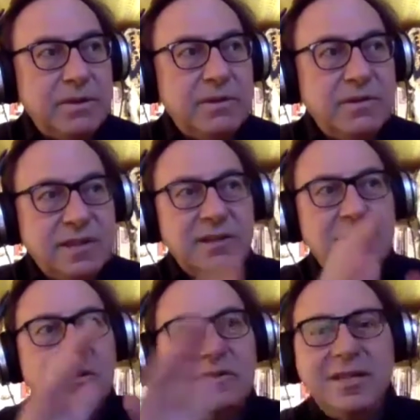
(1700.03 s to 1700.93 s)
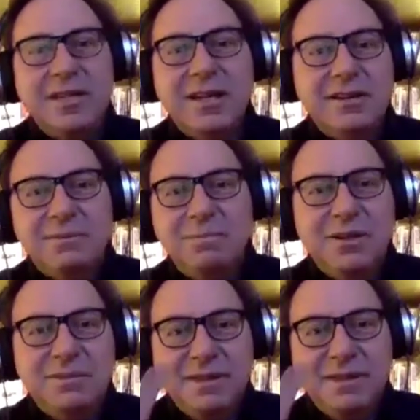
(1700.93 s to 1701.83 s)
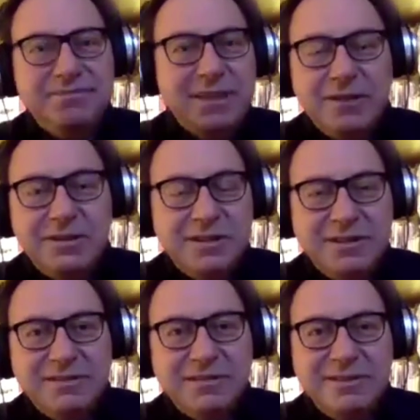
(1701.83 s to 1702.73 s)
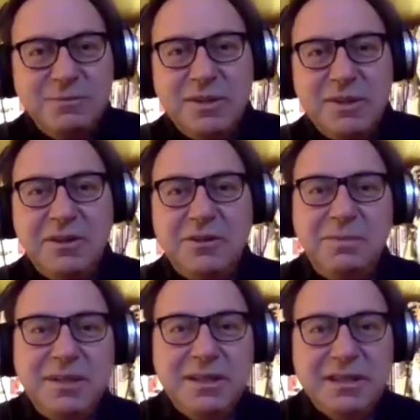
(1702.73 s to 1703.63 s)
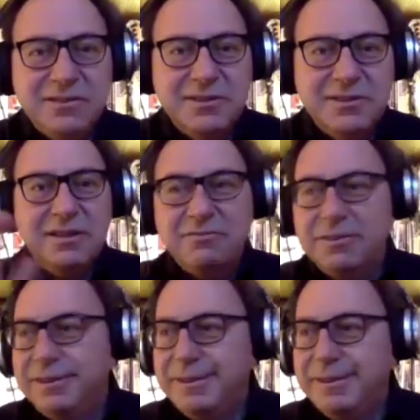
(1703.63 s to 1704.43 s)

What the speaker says: it's like the all-seeing eye on the pyramid, you know, on the $1 bill. That's kind of,